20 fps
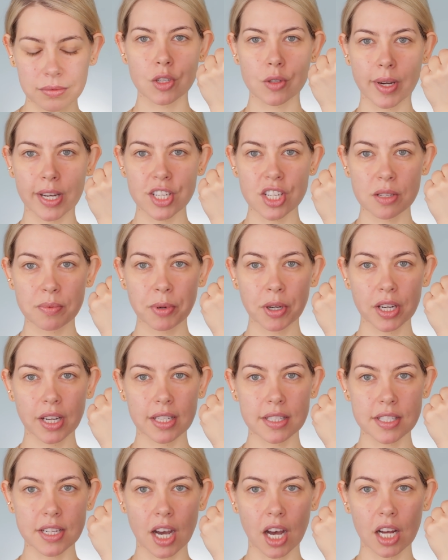So I just put
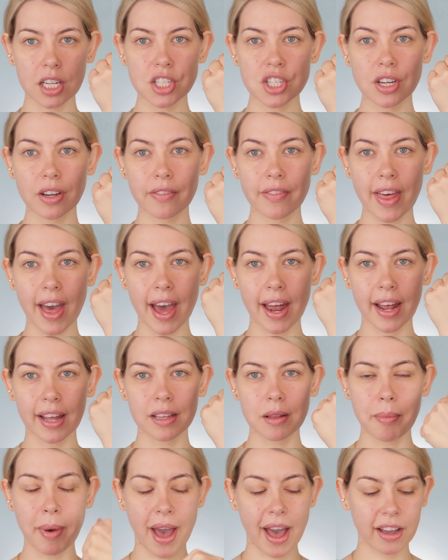a touch of that on
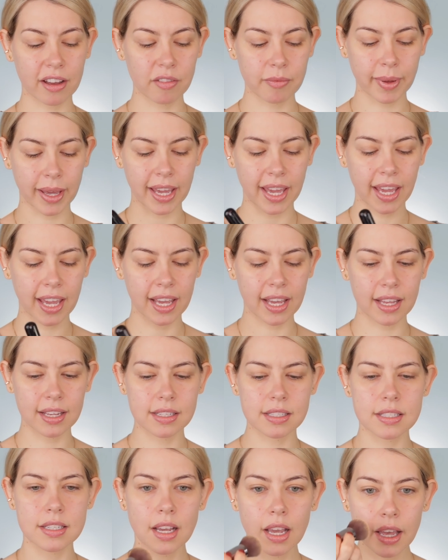the back of my
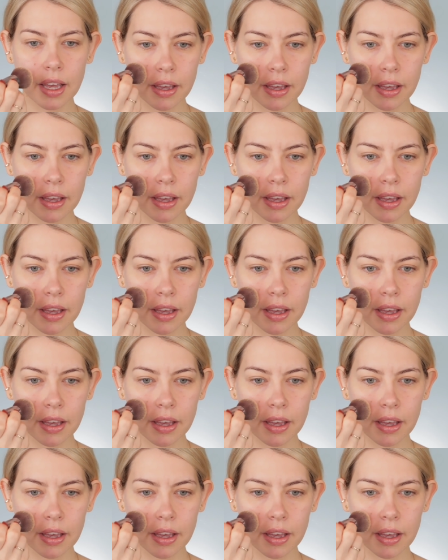hand